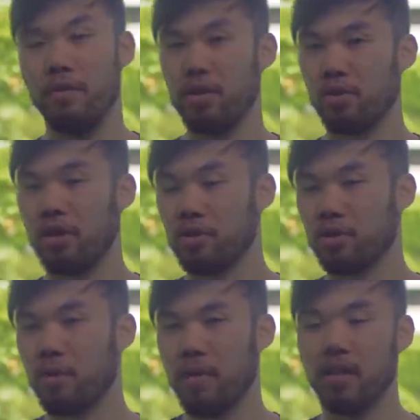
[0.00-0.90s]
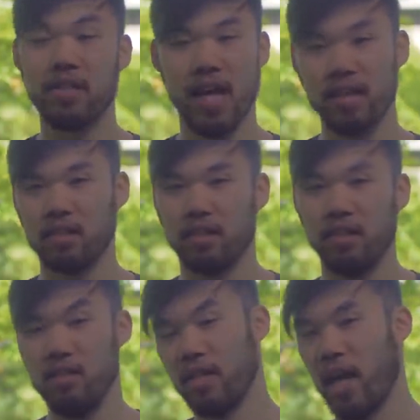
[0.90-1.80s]
This would also mean
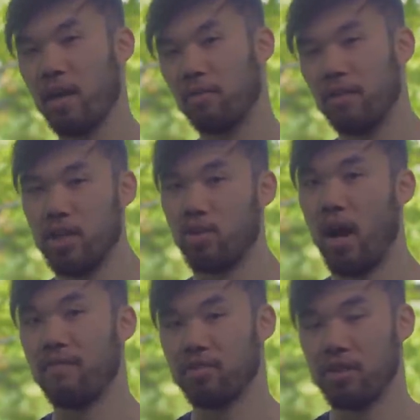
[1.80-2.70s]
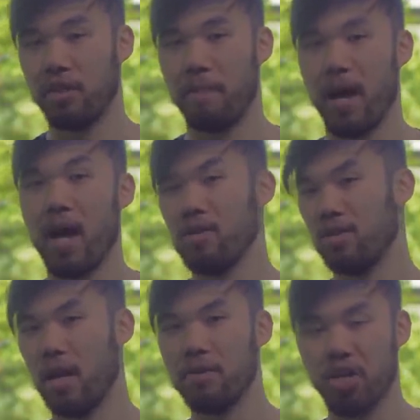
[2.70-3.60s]
technically you can't really travel in the
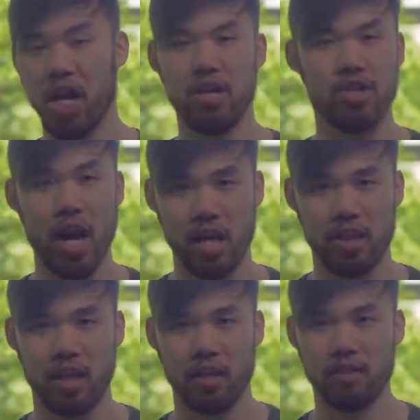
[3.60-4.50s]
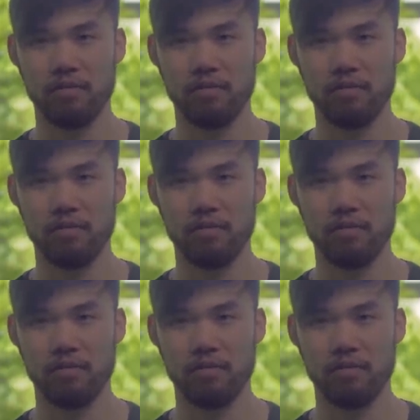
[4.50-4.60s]
past and change anything,